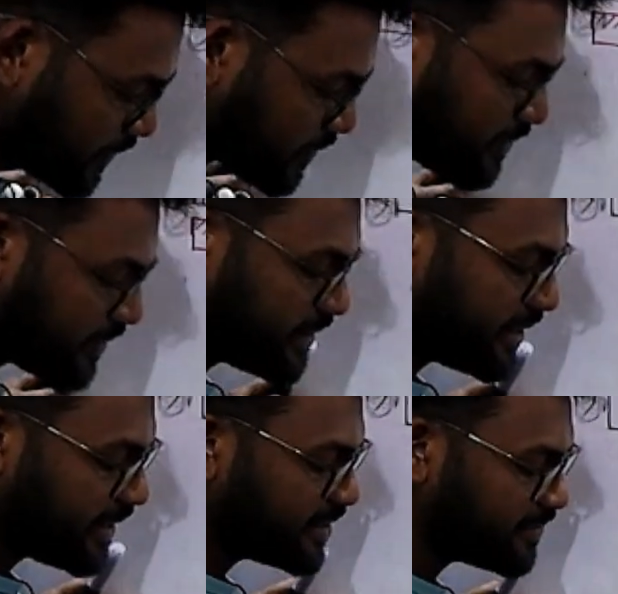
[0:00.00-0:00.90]

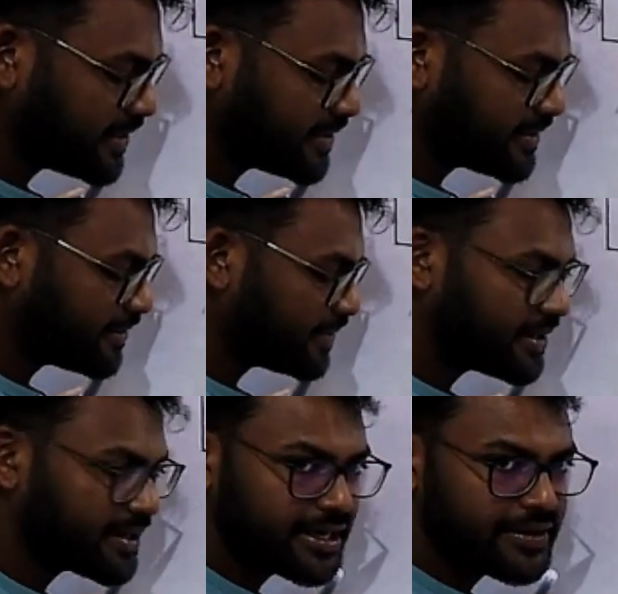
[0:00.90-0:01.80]
Percentage means something
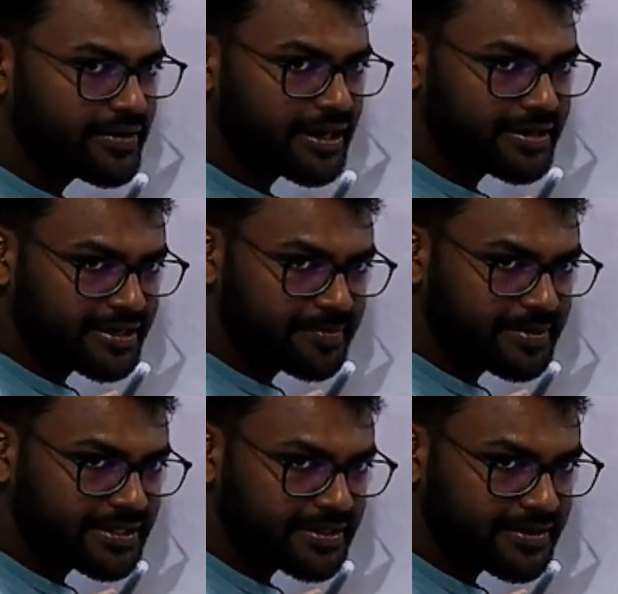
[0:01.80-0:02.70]
related to
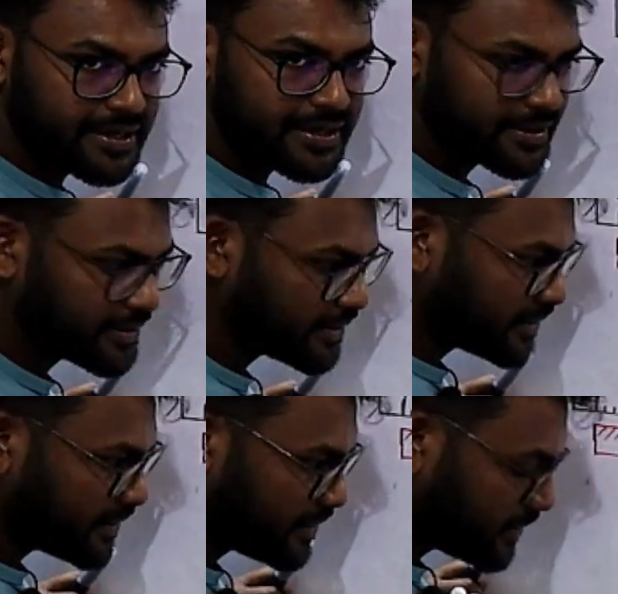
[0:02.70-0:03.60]
100%, right?
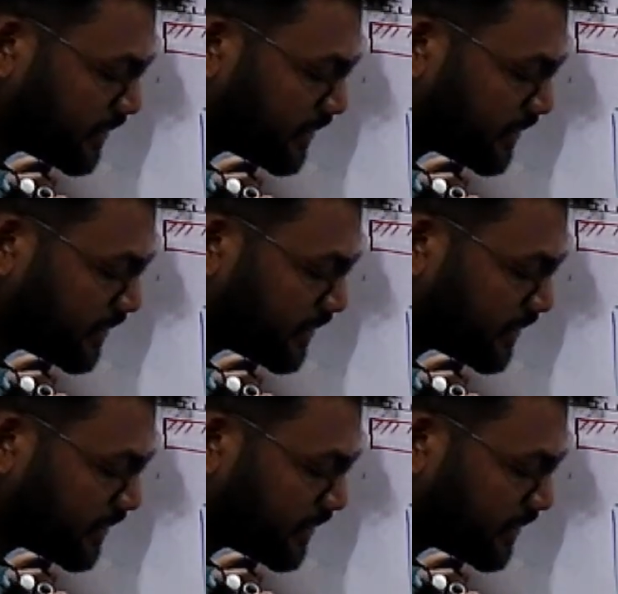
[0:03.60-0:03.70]
So